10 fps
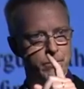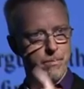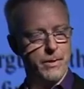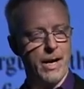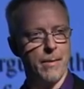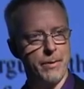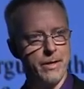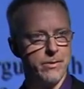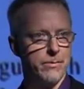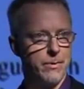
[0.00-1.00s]
copy,
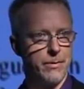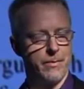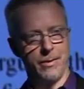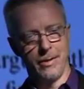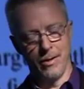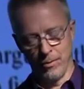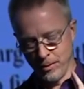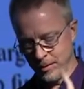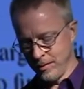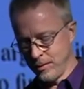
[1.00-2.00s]
you know,
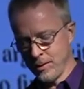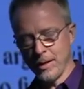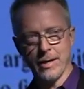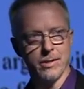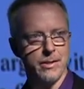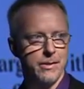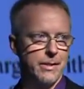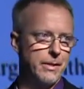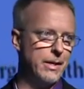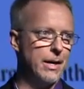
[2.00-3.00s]
select,
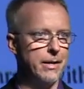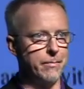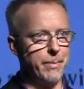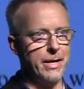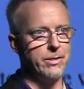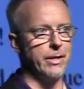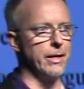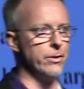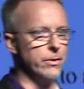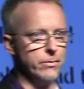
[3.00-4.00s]
cut, pasting
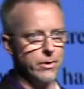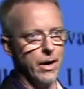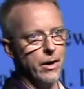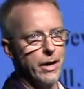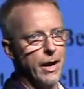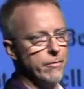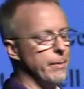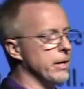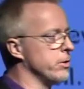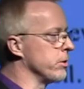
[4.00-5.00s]
into archive
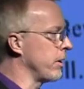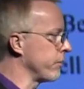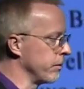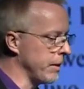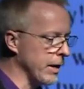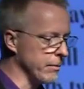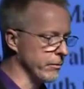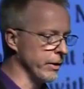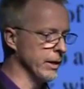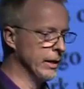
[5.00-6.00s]
pages off the bottom of
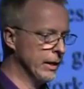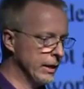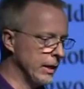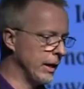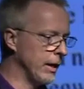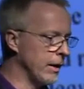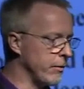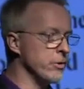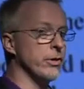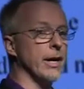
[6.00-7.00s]
it.
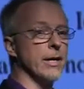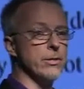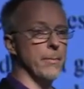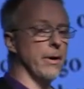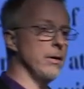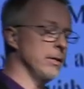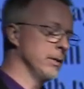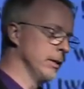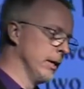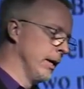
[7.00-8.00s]
Eventually, I got smart,
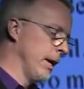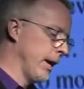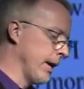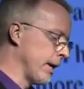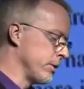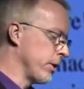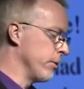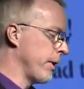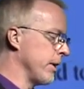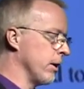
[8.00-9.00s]
and I started
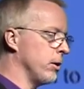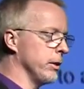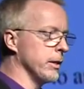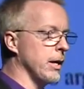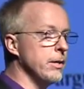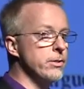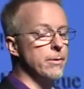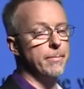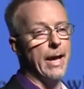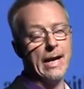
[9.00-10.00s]
writing it all in
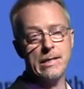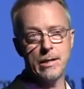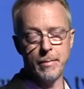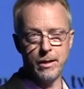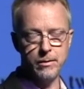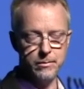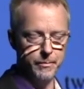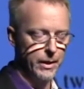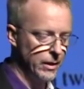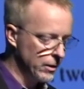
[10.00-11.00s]
custom XML,
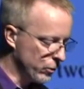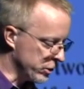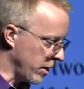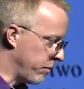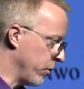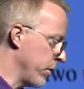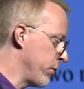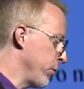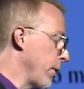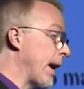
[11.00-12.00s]
which I poured
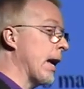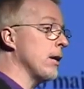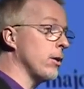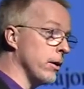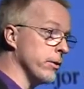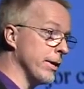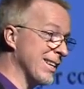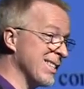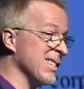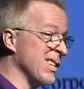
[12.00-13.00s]
through hand-authored
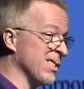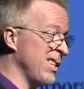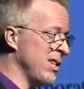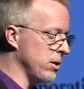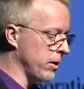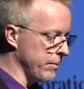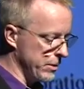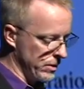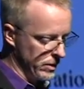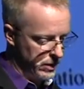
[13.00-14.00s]
XSLT
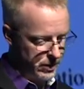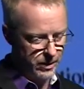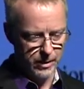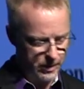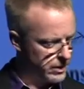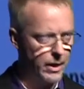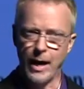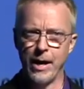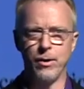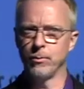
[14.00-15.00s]
scripts.
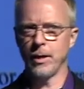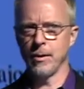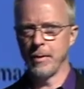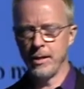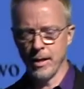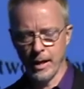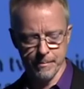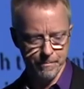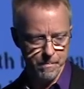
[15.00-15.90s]
I don't recommend that.